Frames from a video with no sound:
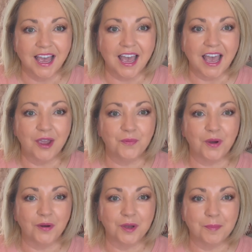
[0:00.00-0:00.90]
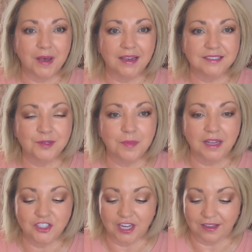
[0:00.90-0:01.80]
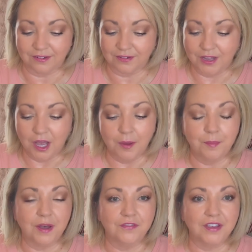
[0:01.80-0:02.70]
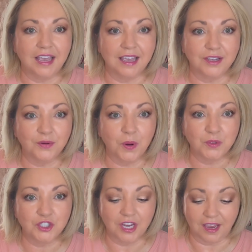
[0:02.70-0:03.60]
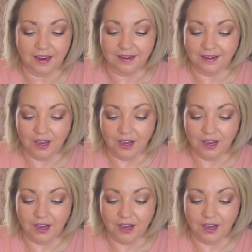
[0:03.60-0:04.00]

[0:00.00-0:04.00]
and welcome back to my channel, Buffie Ann Crochet,